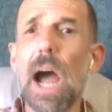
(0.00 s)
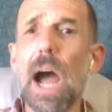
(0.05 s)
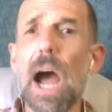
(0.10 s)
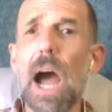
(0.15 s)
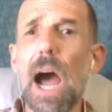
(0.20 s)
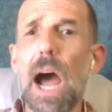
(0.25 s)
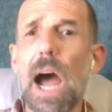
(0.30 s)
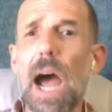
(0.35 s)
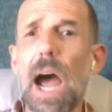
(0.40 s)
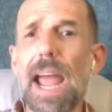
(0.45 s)

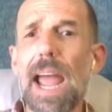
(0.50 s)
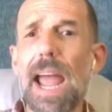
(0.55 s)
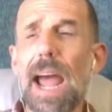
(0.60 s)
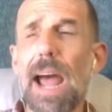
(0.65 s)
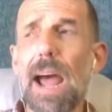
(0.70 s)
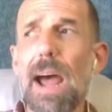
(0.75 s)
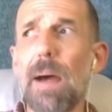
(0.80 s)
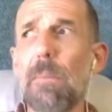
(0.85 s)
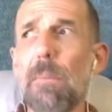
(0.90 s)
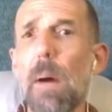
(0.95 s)
I
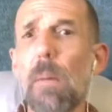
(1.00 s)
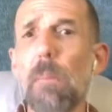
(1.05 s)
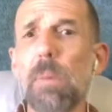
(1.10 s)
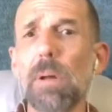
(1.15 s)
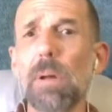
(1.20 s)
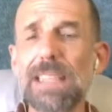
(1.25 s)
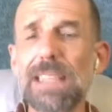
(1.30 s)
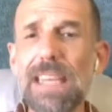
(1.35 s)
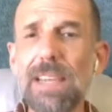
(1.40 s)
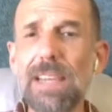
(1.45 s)
am
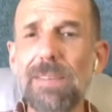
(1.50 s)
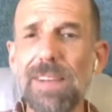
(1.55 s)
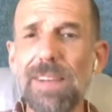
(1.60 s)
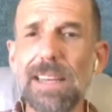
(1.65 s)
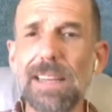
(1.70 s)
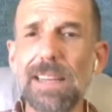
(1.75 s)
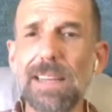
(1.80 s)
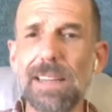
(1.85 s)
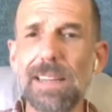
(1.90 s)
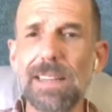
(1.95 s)
believing
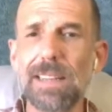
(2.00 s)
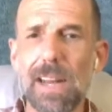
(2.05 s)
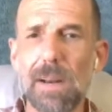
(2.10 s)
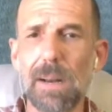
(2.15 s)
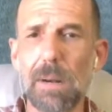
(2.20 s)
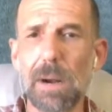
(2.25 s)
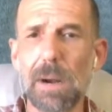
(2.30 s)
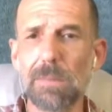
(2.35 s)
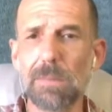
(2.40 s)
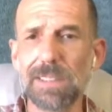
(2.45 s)
that Santa
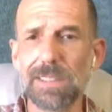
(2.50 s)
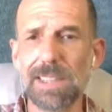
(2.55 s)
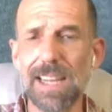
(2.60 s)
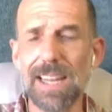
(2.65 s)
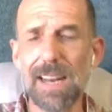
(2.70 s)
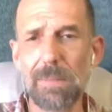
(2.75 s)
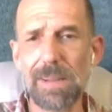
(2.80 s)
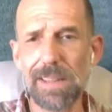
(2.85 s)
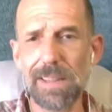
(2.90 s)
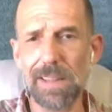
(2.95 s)
Barbara is going
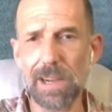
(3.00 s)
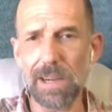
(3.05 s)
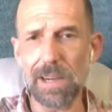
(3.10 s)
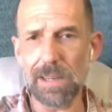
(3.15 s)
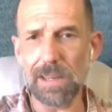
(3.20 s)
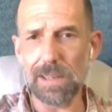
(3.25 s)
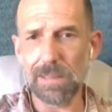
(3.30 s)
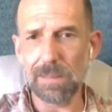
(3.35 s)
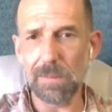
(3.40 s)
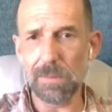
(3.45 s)
to be there
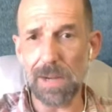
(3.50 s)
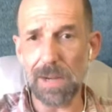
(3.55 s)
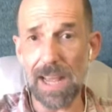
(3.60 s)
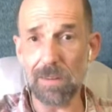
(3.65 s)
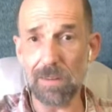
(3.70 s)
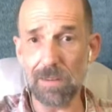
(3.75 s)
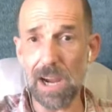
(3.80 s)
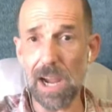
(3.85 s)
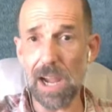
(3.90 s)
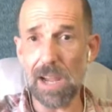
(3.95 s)
when I
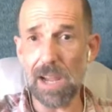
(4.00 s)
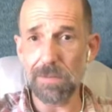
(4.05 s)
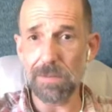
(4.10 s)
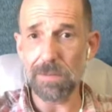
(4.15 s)
arrive.